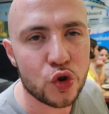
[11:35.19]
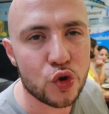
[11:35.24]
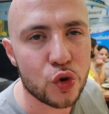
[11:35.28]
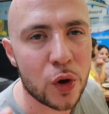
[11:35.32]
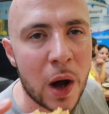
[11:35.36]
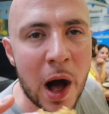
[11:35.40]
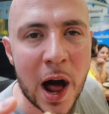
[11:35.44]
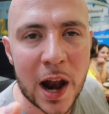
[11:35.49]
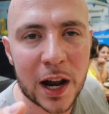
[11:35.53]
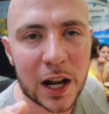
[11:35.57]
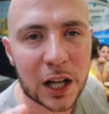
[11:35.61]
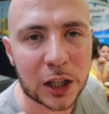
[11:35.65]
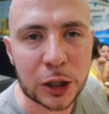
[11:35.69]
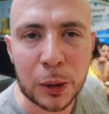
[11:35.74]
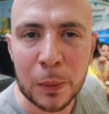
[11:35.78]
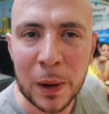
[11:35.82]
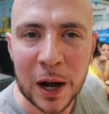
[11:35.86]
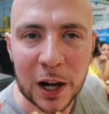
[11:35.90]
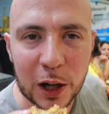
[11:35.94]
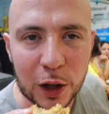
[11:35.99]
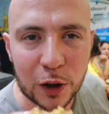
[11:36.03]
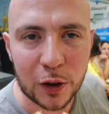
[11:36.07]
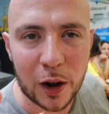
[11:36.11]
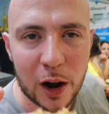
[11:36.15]
You gotta get the
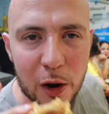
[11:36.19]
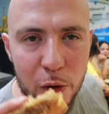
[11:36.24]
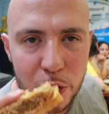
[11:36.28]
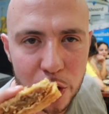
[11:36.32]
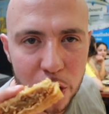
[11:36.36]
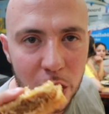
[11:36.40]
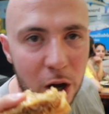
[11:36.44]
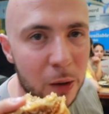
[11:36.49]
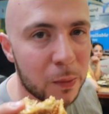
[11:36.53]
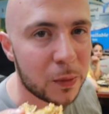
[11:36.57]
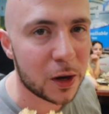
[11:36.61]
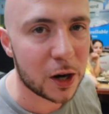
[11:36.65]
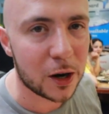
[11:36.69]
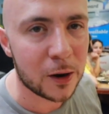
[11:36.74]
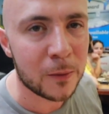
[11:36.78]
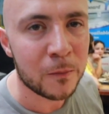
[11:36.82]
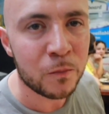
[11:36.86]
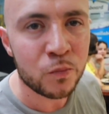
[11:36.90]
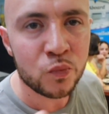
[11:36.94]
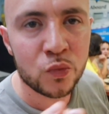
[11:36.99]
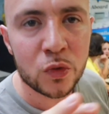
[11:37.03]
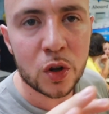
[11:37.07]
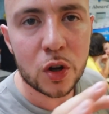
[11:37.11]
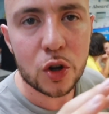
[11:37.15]
baklava when you come here.
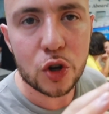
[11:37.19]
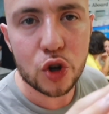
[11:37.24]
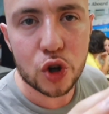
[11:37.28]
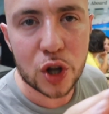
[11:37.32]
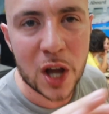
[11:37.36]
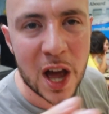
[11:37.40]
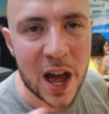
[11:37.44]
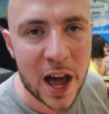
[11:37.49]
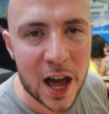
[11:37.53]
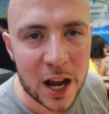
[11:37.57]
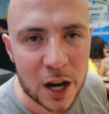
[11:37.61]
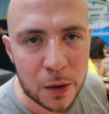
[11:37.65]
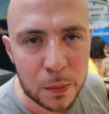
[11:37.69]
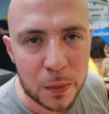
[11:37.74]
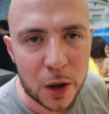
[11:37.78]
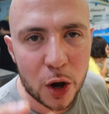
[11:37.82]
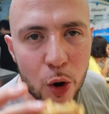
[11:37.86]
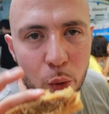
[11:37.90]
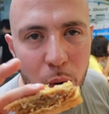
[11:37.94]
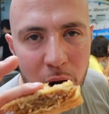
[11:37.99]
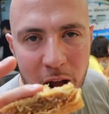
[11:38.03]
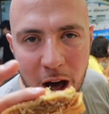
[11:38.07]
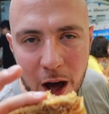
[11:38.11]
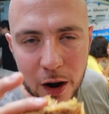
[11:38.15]
You can't end a
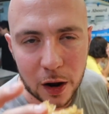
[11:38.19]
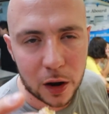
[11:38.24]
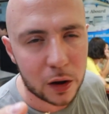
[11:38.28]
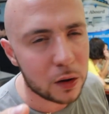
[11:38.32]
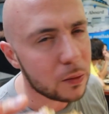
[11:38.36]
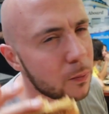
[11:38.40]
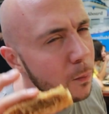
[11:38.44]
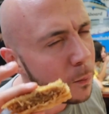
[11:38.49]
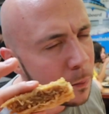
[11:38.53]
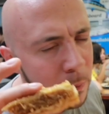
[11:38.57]
meal without it.